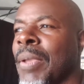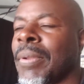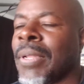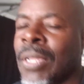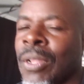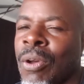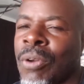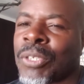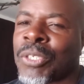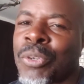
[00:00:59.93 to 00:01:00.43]

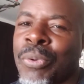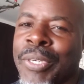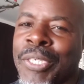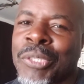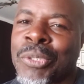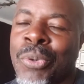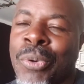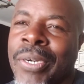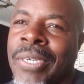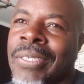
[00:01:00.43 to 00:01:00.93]
Long story
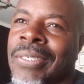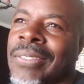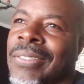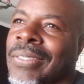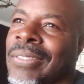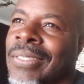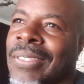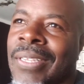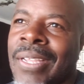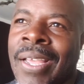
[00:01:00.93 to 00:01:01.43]
short,
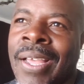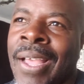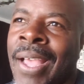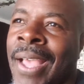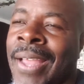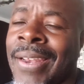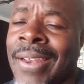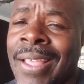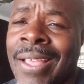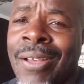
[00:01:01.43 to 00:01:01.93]
I
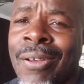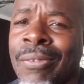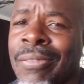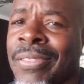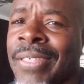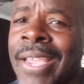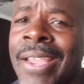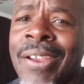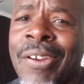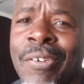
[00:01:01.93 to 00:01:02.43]
now
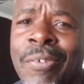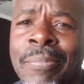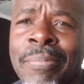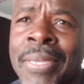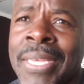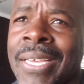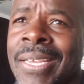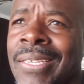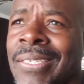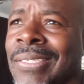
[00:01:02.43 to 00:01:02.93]
thank her
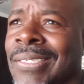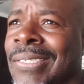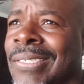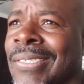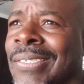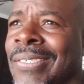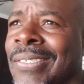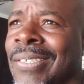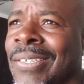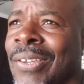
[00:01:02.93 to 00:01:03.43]

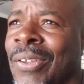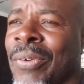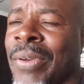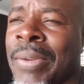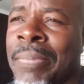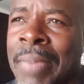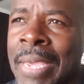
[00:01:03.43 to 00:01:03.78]
because, you know, it